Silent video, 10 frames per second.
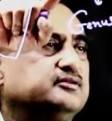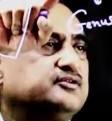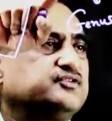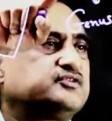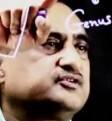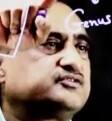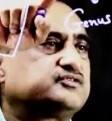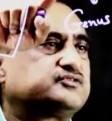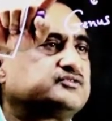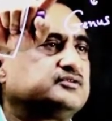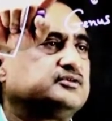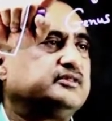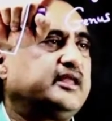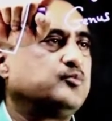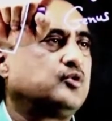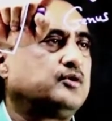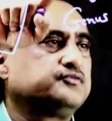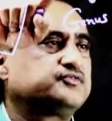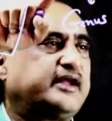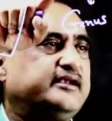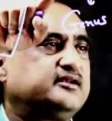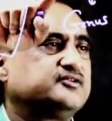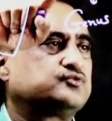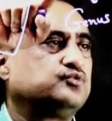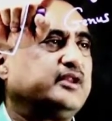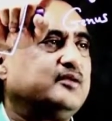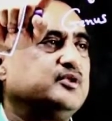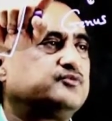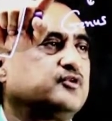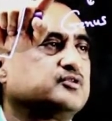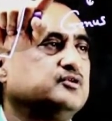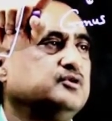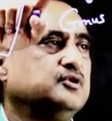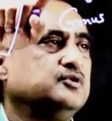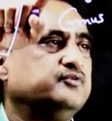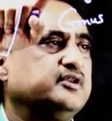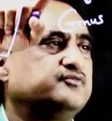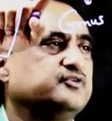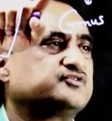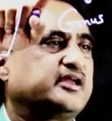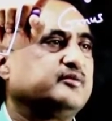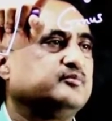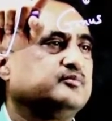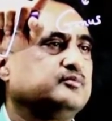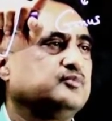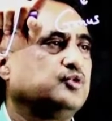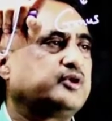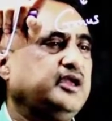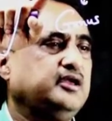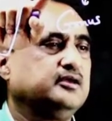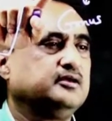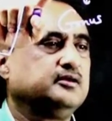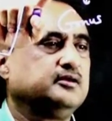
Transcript: This is the name of scientist who named it for the very first time. Okay?